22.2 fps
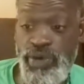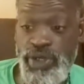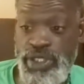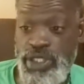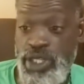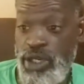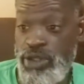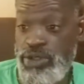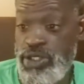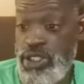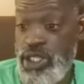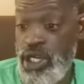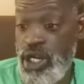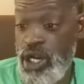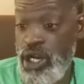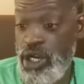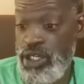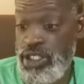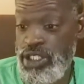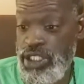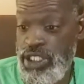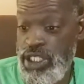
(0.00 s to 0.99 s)
be toasting
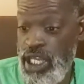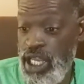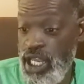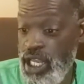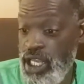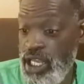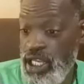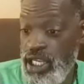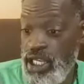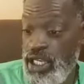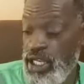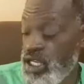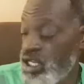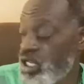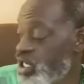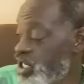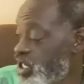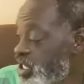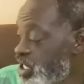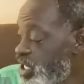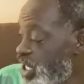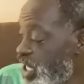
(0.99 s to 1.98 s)
her today
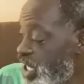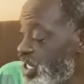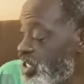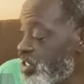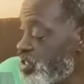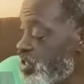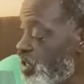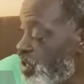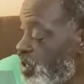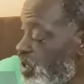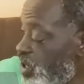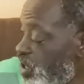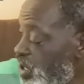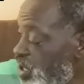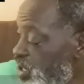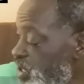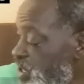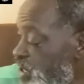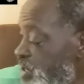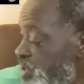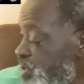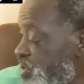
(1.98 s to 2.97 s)
as
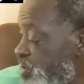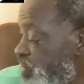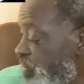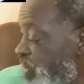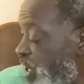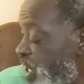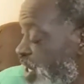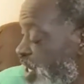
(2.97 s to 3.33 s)
our list of